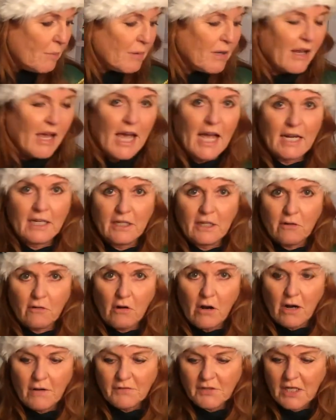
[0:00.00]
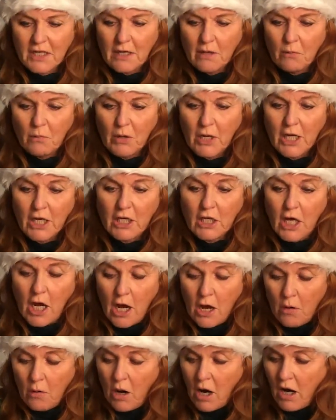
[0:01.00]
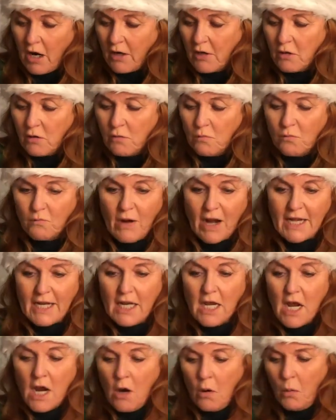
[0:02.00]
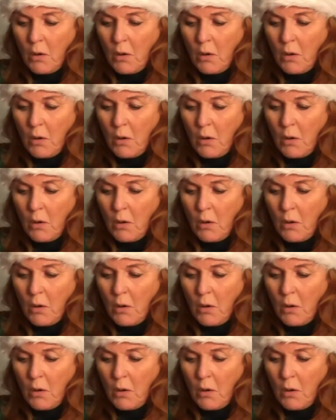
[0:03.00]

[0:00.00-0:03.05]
A bit of handicrafts, here we go. Are you ready?